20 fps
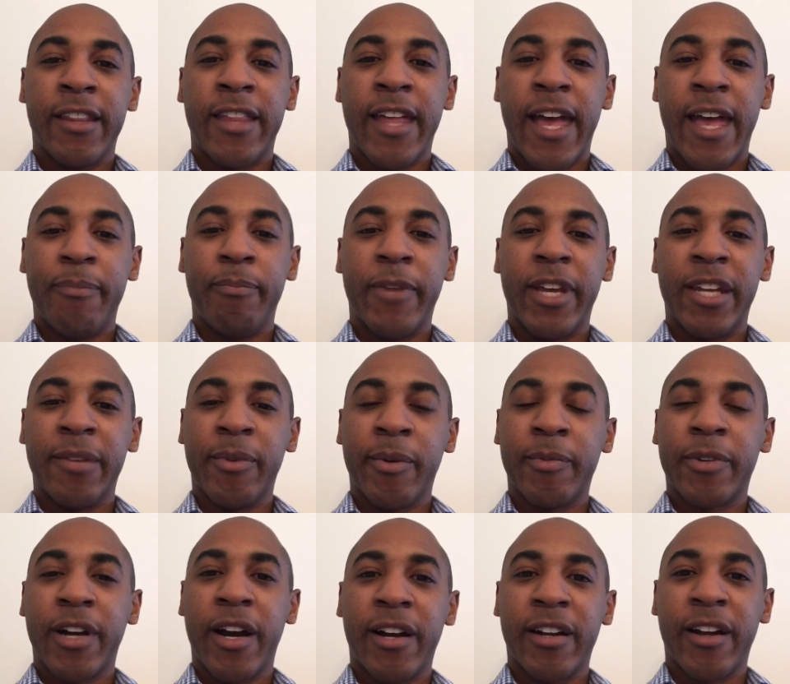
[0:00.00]
the
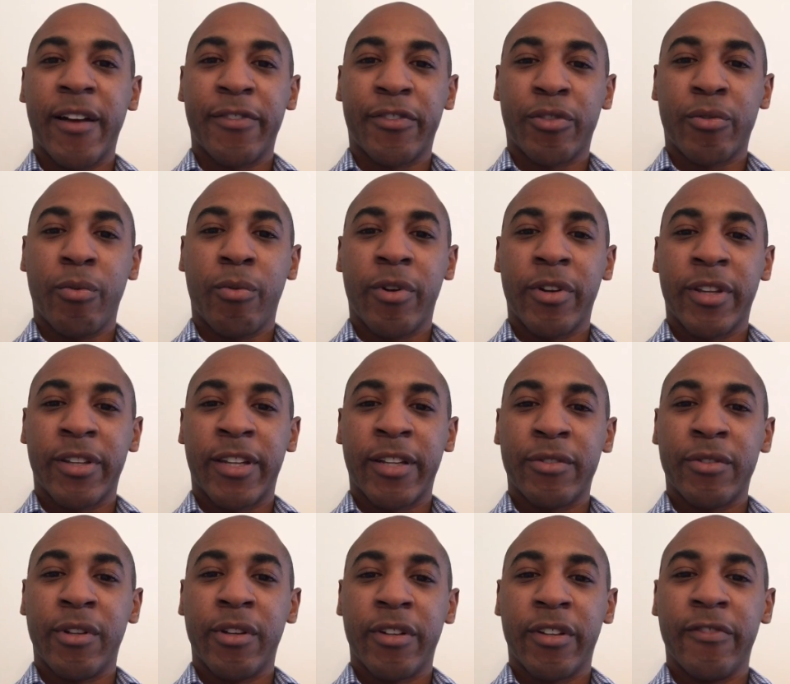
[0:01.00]
minimum cutoff score that
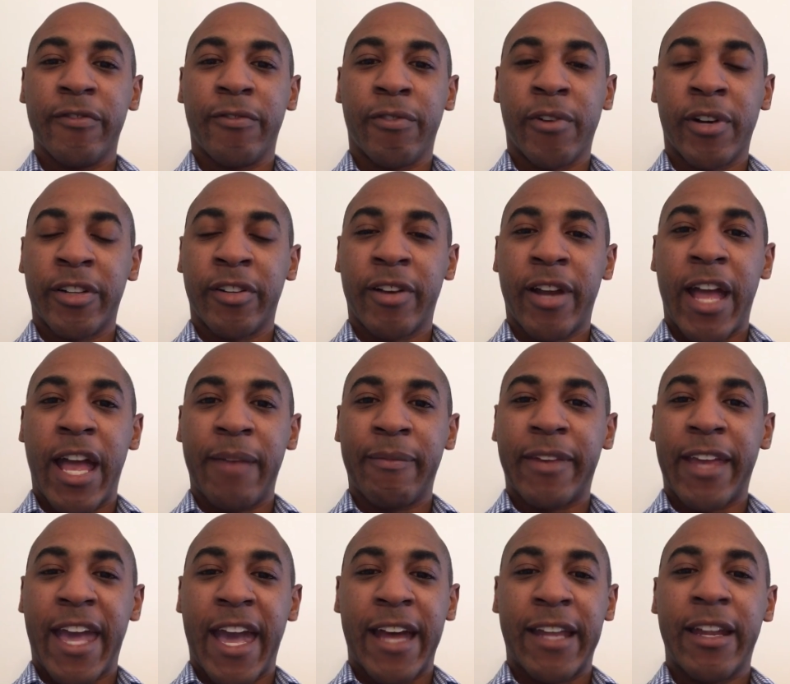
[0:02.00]
they're looking for in your
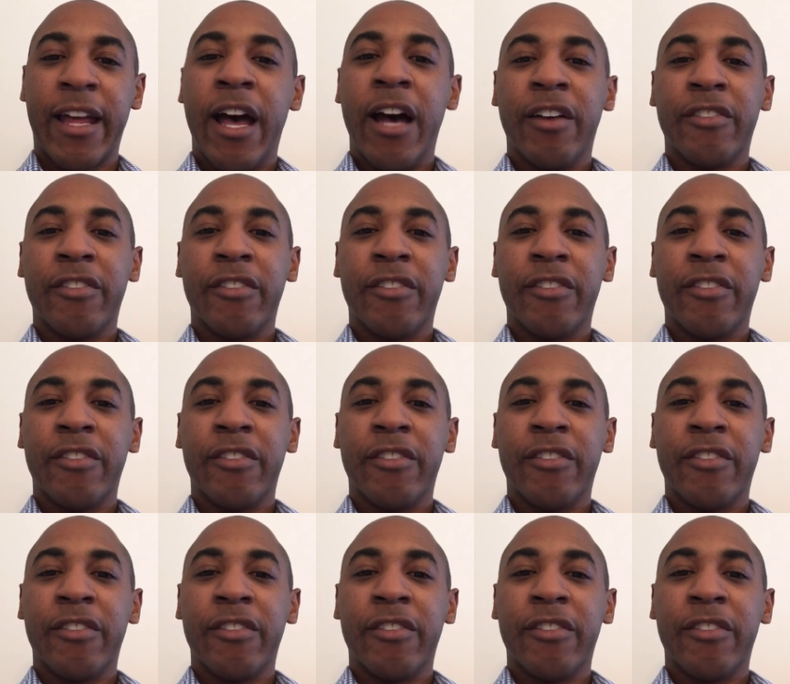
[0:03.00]
MCAT.